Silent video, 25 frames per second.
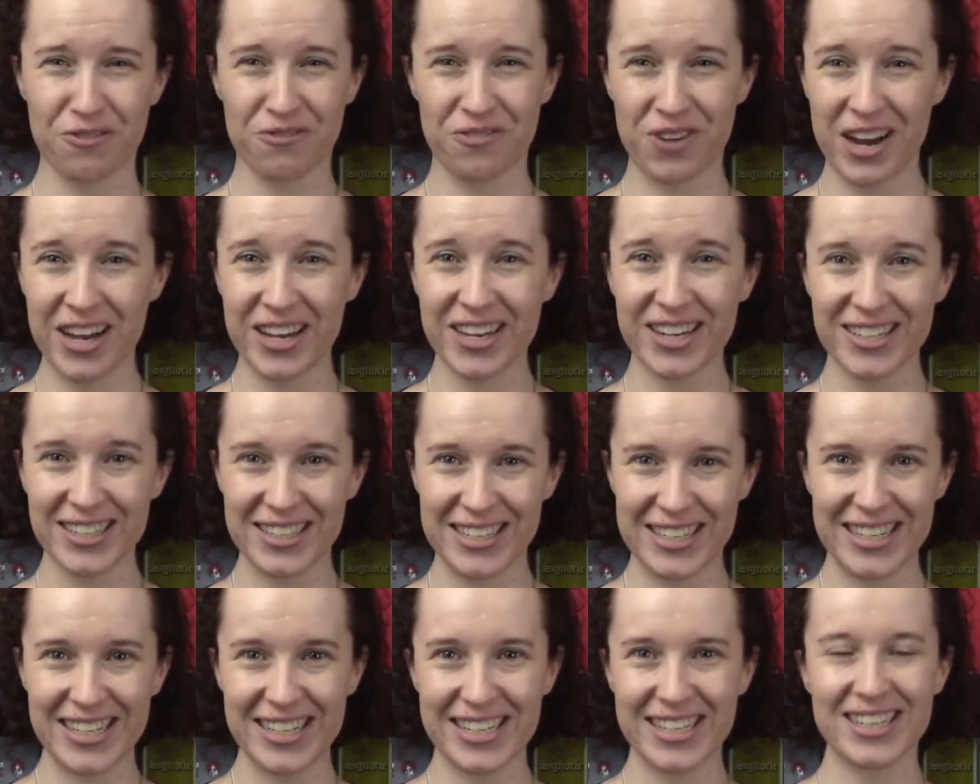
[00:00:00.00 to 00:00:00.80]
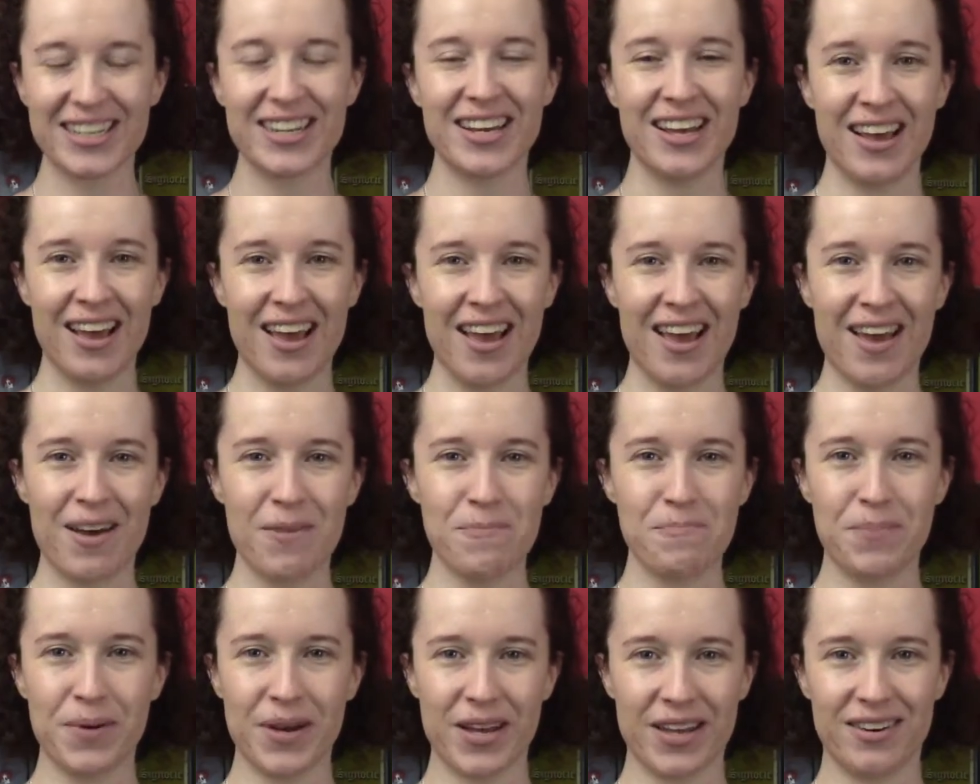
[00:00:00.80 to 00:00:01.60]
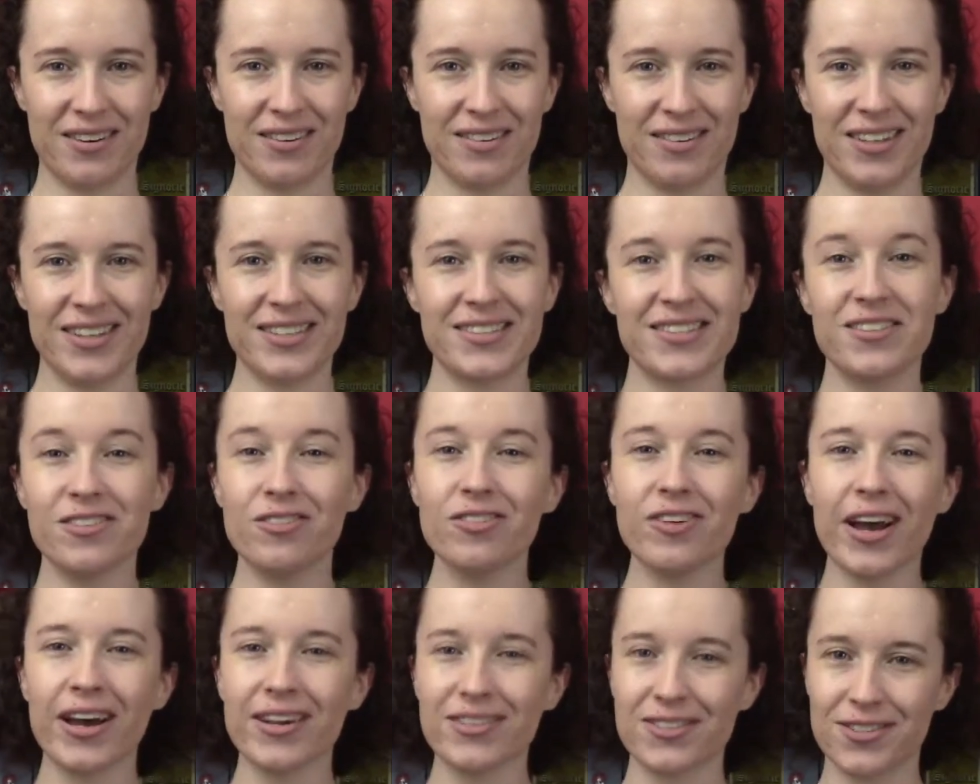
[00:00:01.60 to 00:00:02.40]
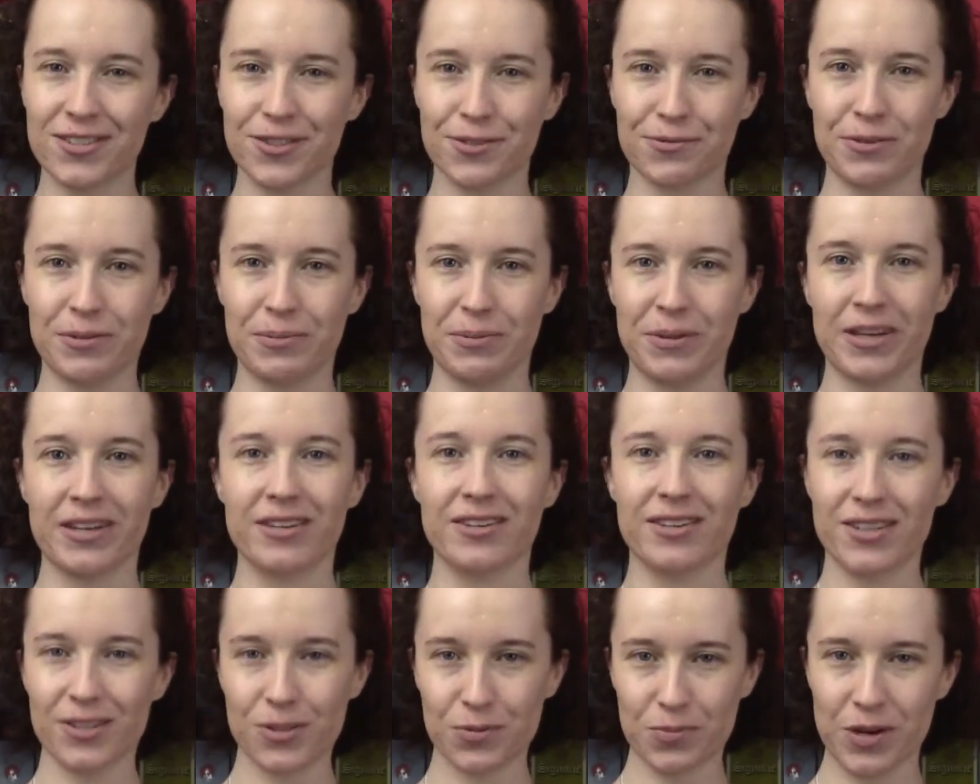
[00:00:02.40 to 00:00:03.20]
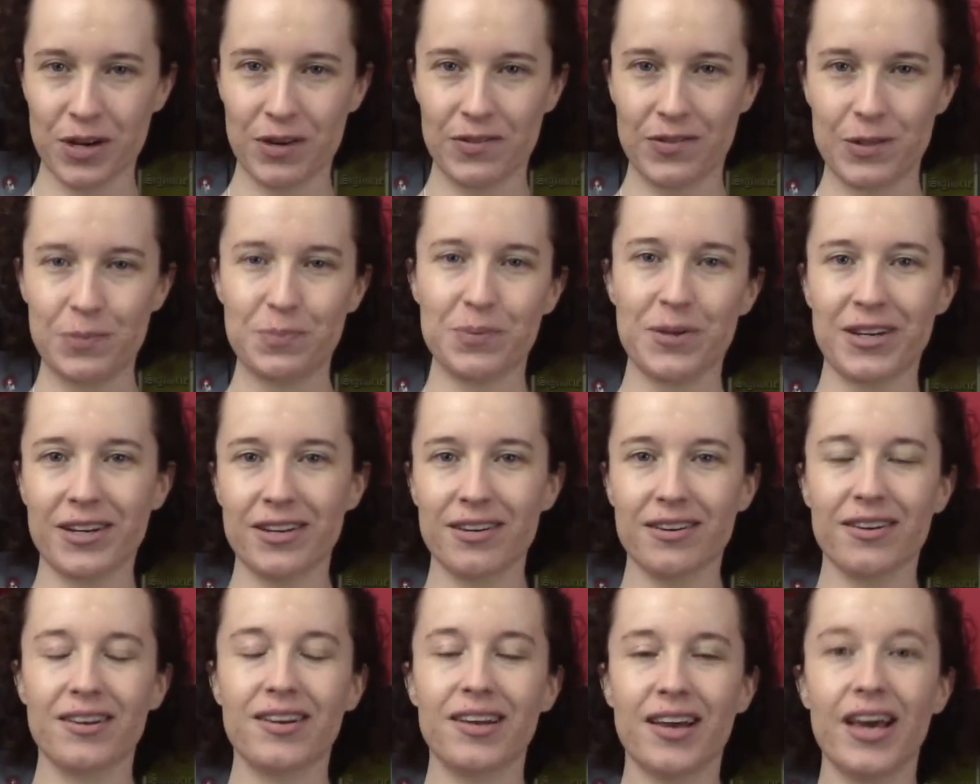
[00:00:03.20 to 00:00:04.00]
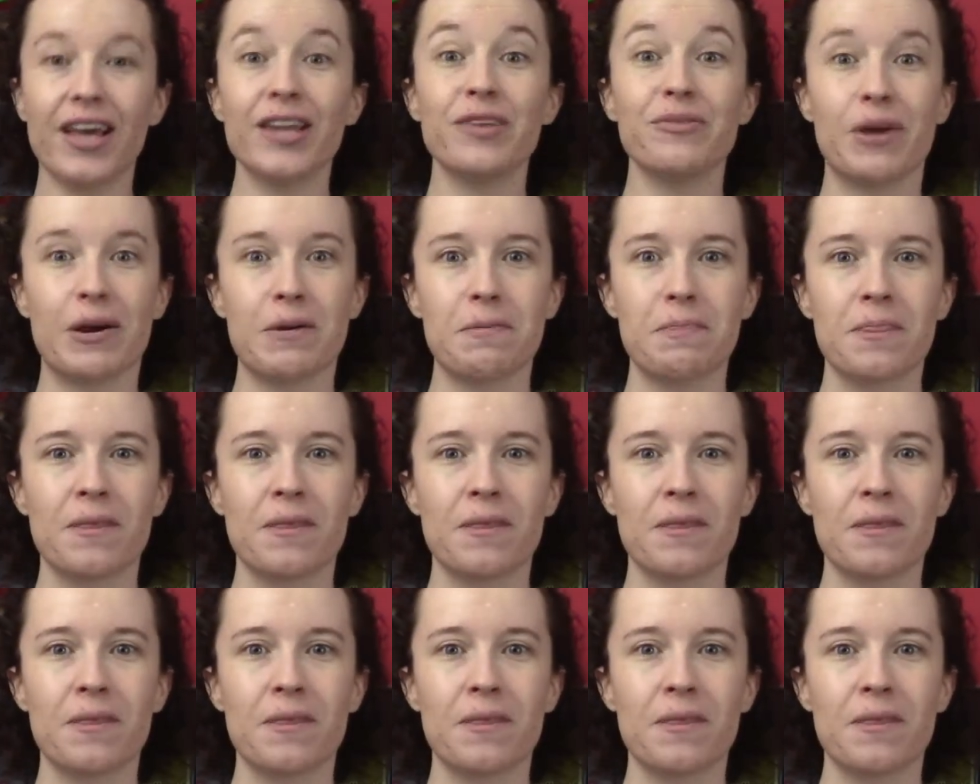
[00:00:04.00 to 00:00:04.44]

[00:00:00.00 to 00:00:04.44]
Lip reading: Ryan did, but it still counts as a replay because one of us played it. Anyway,